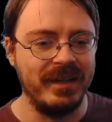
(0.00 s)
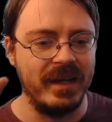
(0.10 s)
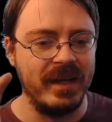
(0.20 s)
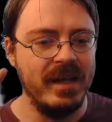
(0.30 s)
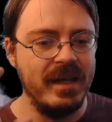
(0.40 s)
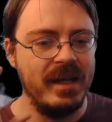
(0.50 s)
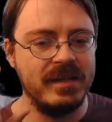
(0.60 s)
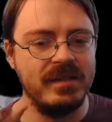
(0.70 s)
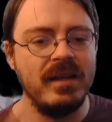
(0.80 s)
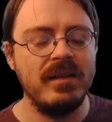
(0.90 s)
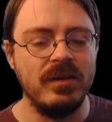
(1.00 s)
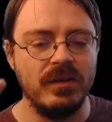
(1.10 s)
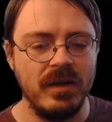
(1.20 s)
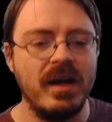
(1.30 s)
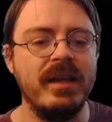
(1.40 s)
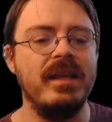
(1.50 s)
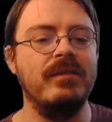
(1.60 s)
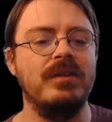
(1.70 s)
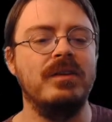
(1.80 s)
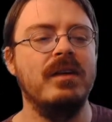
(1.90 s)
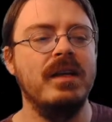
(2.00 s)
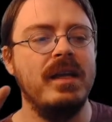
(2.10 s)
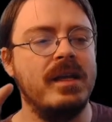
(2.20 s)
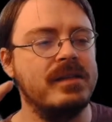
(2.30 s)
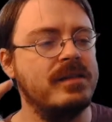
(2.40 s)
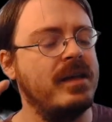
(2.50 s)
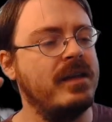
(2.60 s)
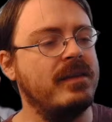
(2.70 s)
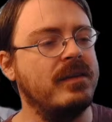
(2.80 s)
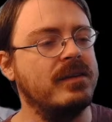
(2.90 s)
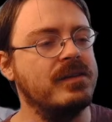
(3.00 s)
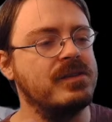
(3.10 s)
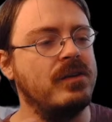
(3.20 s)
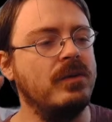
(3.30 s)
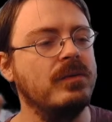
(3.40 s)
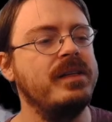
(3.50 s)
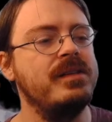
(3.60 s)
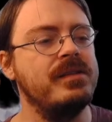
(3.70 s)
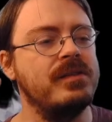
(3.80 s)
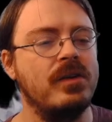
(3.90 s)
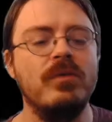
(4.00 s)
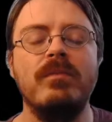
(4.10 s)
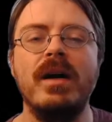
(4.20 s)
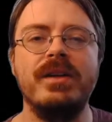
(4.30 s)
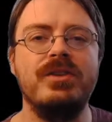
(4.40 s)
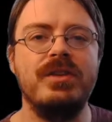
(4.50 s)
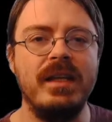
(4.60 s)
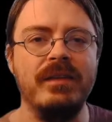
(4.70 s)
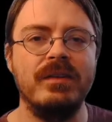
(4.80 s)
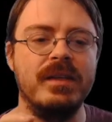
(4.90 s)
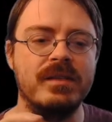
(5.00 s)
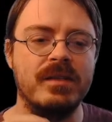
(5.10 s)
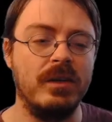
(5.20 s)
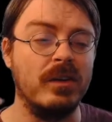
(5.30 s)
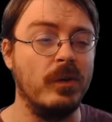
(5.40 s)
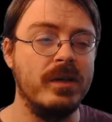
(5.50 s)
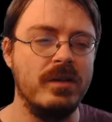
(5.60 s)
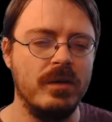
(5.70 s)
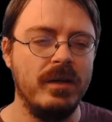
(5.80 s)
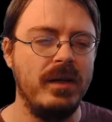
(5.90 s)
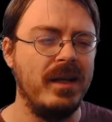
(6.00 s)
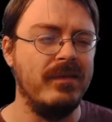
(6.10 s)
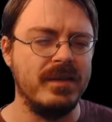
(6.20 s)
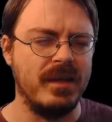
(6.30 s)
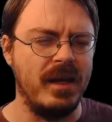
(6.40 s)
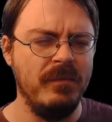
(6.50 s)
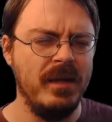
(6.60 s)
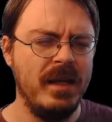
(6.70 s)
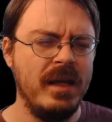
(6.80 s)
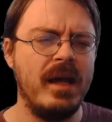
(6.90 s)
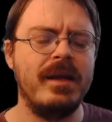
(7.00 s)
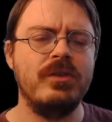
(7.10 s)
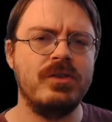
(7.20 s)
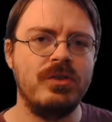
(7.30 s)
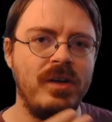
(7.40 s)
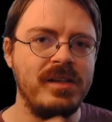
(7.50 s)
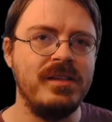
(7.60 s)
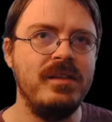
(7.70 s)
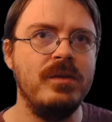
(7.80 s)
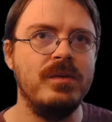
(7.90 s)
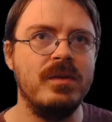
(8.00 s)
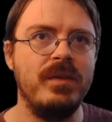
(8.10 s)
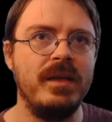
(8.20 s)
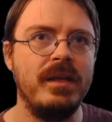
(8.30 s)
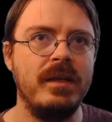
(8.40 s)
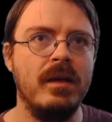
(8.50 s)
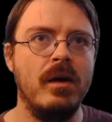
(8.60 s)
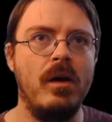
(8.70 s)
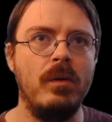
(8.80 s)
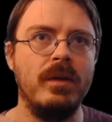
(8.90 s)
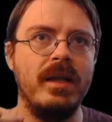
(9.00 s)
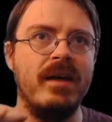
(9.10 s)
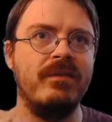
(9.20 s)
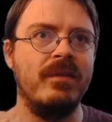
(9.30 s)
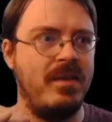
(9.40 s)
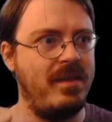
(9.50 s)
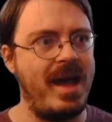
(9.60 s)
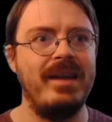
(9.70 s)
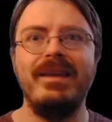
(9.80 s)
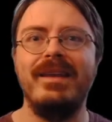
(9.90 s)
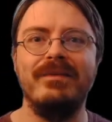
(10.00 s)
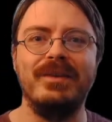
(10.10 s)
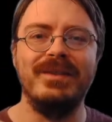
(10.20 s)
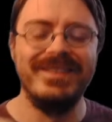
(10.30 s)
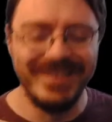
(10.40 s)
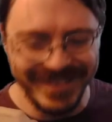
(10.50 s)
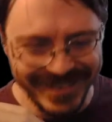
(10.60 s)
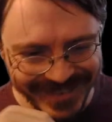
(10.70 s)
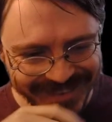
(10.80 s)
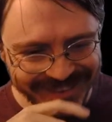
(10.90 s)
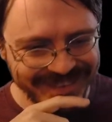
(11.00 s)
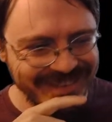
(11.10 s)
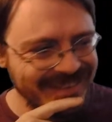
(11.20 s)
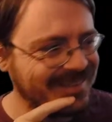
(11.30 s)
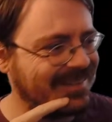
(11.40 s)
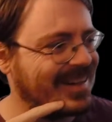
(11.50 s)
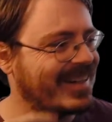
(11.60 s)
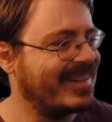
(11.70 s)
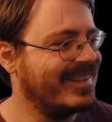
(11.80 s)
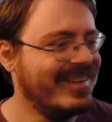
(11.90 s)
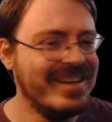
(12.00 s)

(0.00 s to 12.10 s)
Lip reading: Like it's not that you're not evil, it's that there's only so much evilness that you're going to do at any given time, and I just trust in you to be only ever that evil, right?